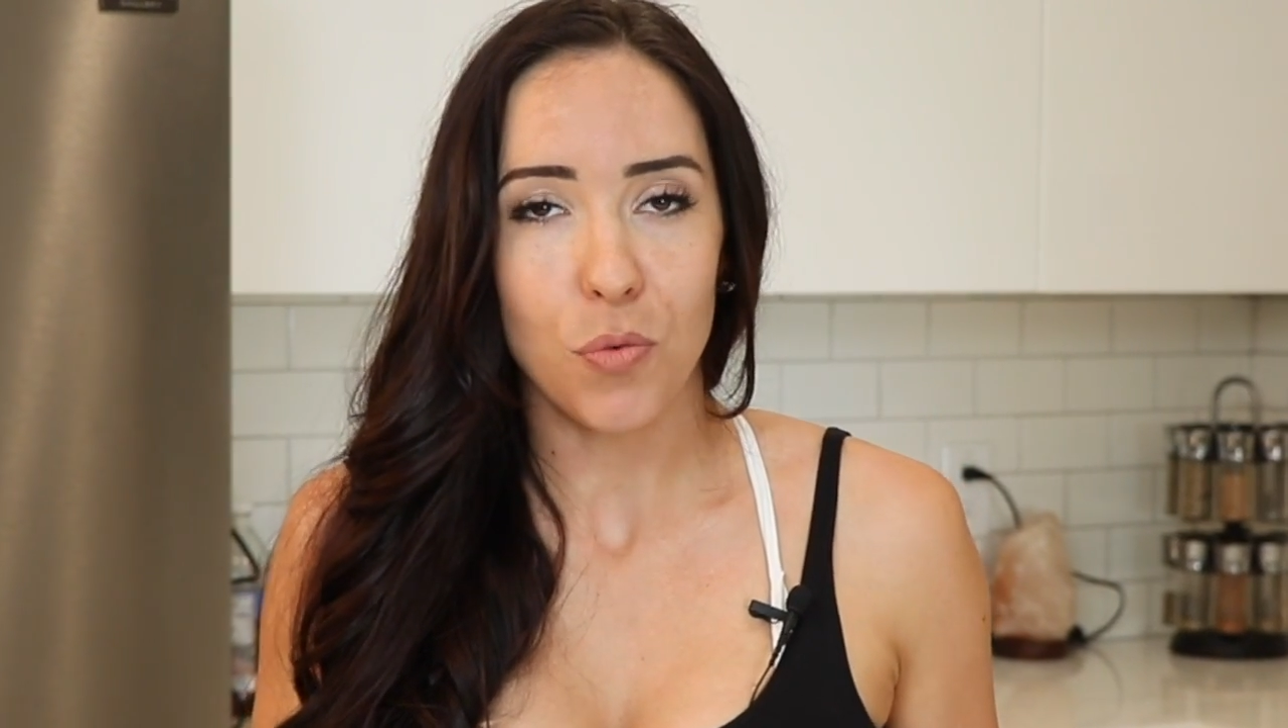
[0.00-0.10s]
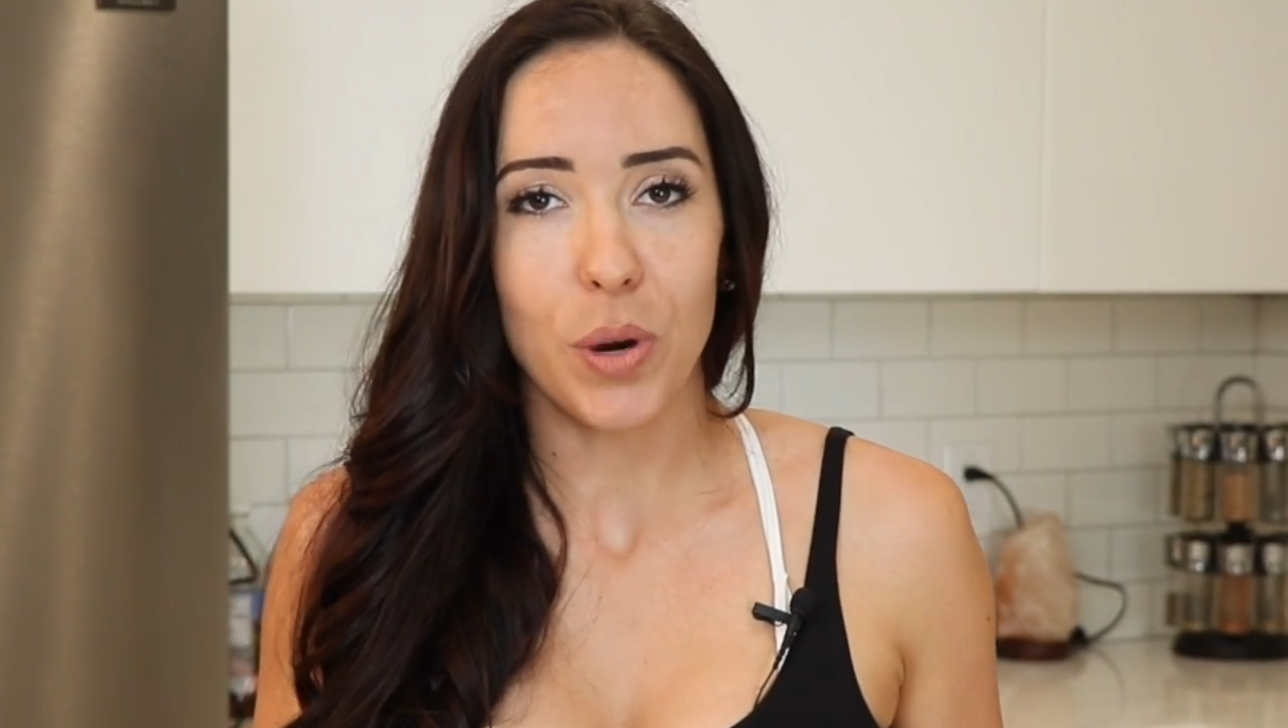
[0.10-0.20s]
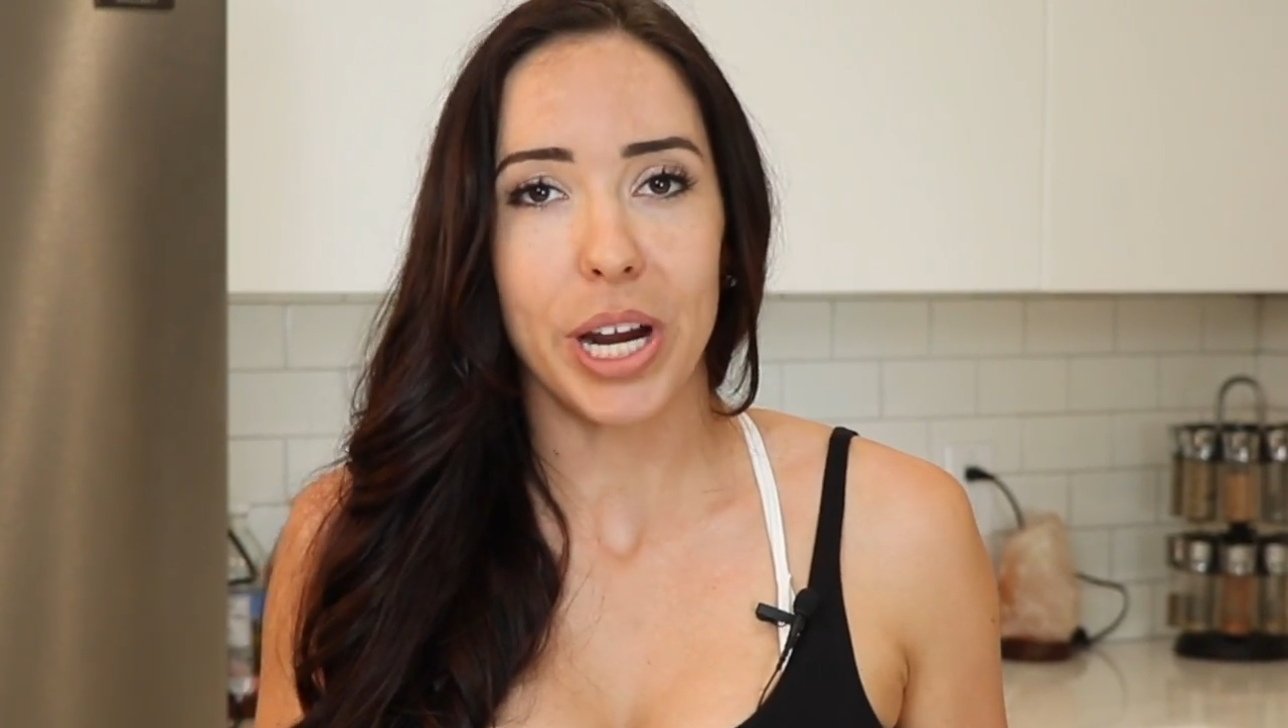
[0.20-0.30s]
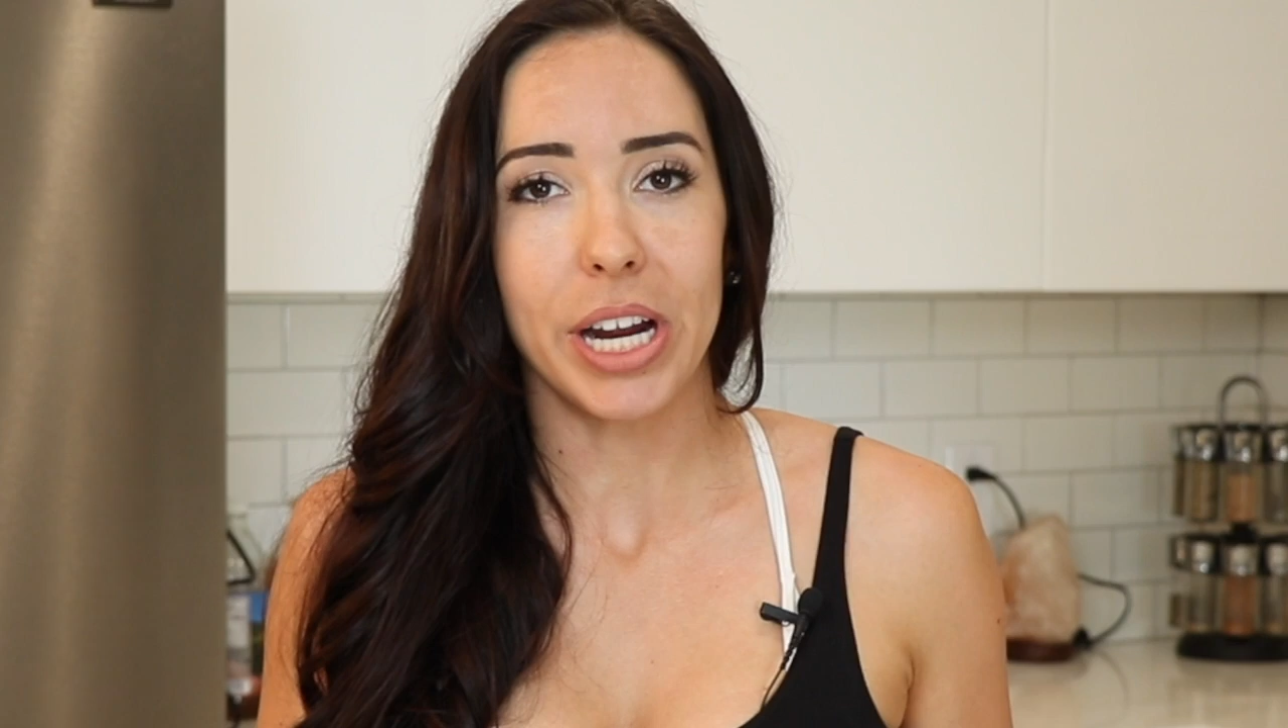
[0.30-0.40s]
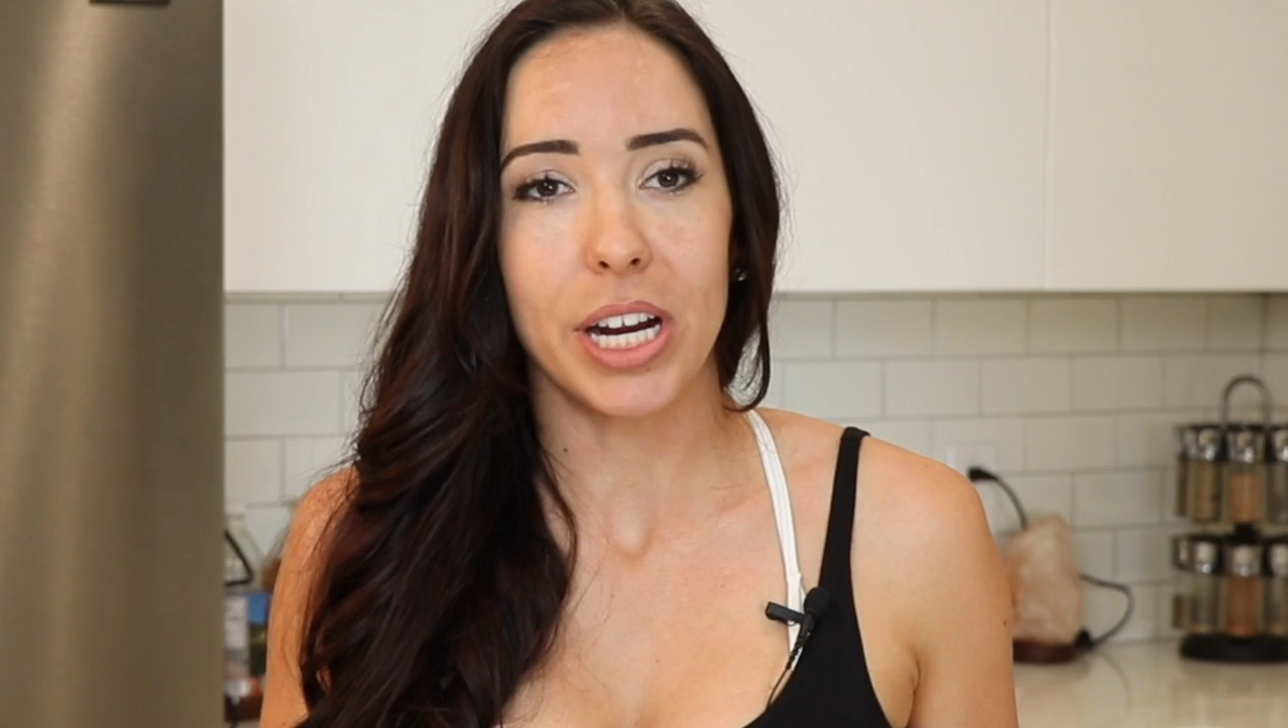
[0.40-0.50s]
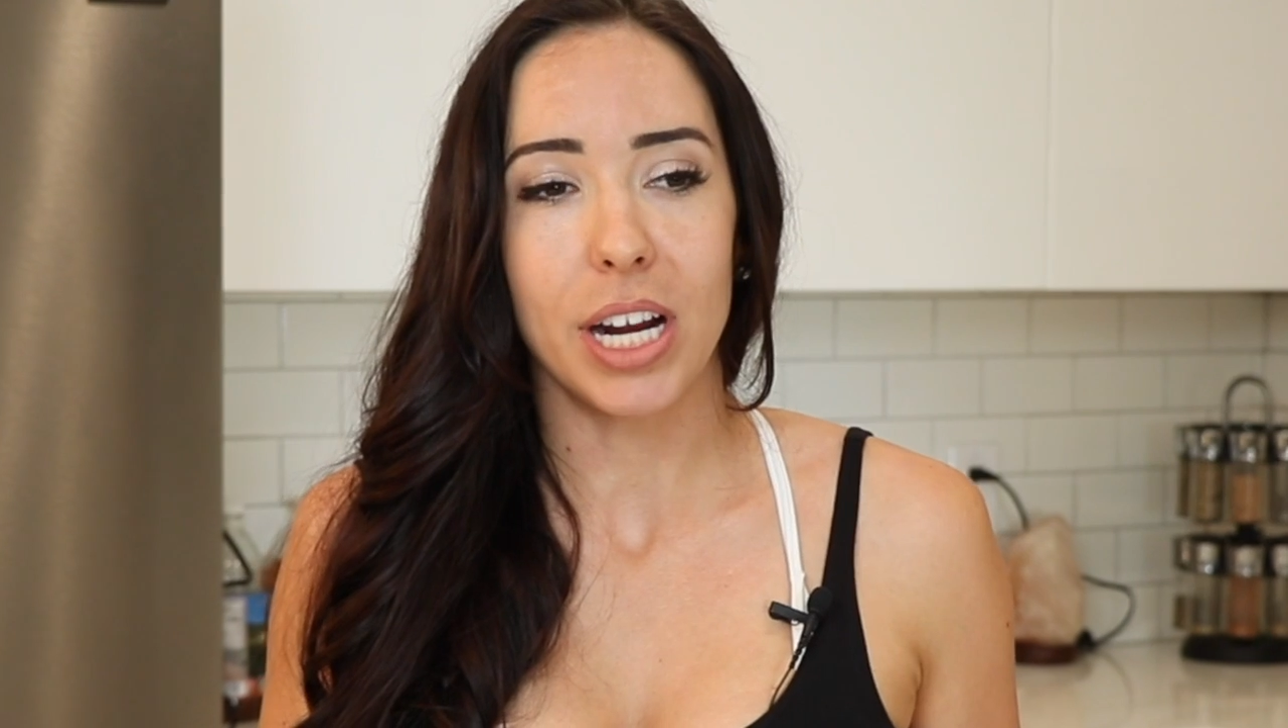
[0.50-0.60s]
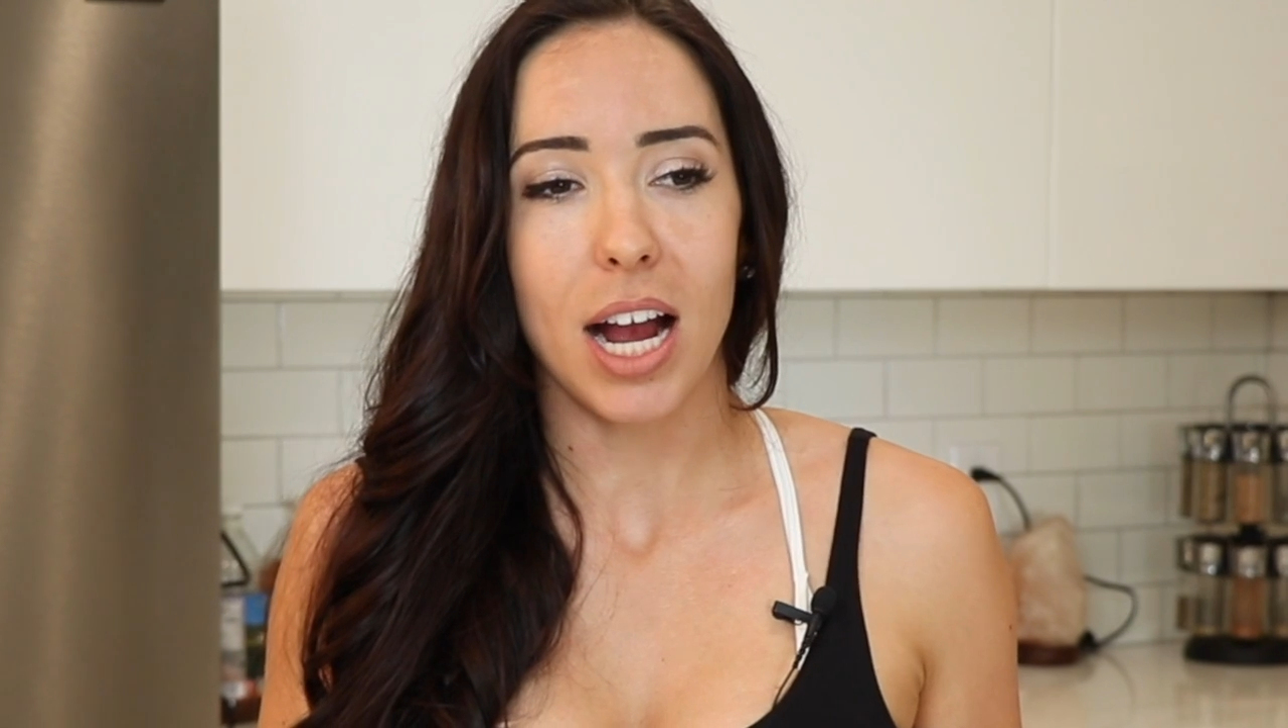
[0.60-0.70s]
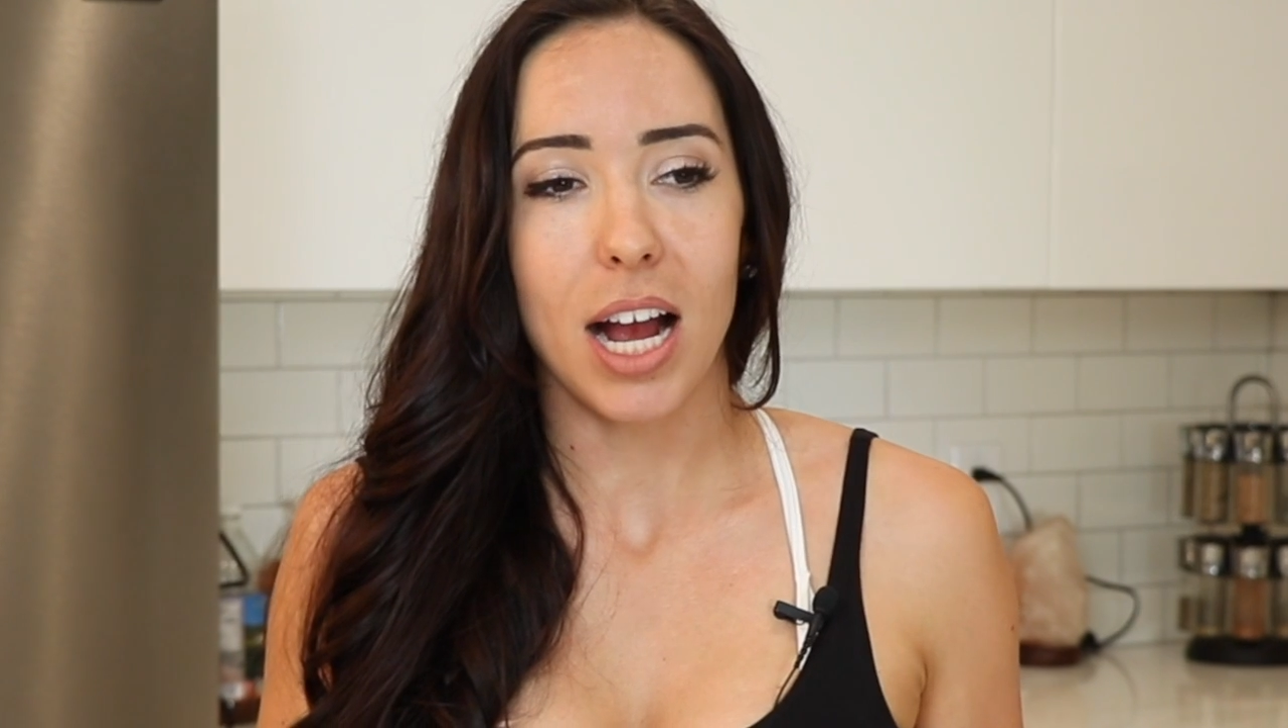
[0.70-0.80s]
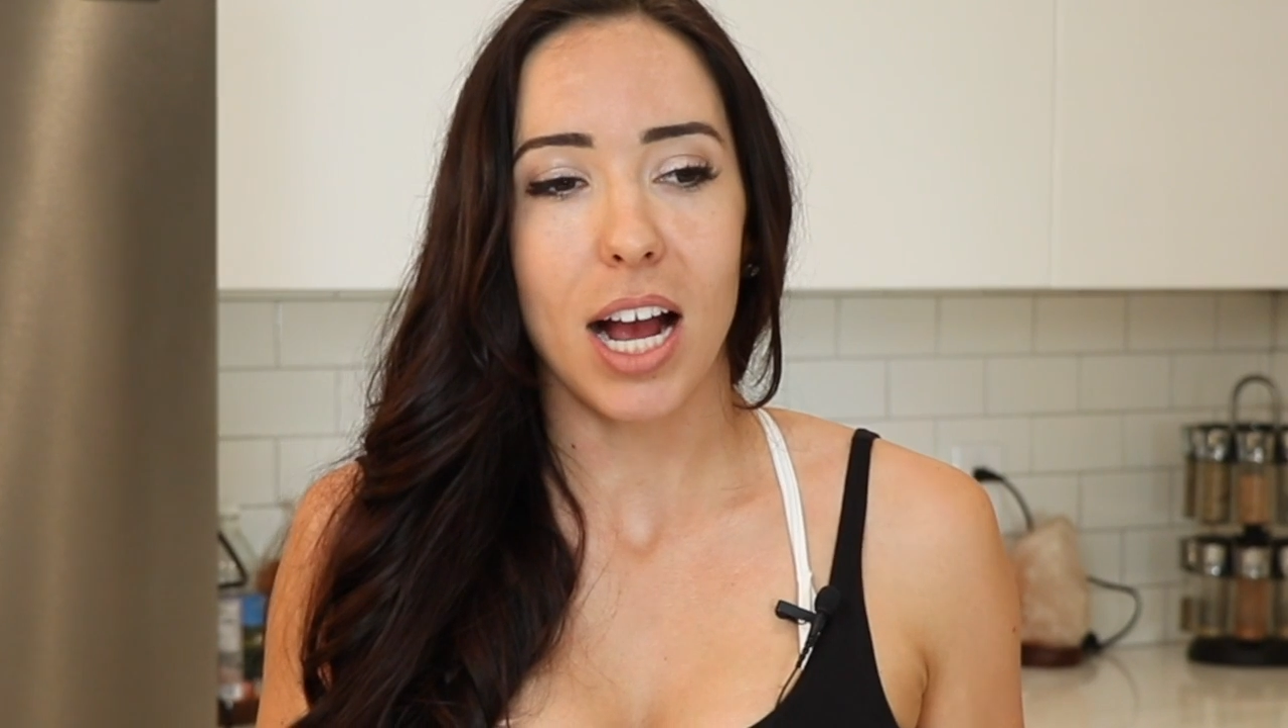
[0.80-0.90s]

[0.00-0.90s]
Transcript: where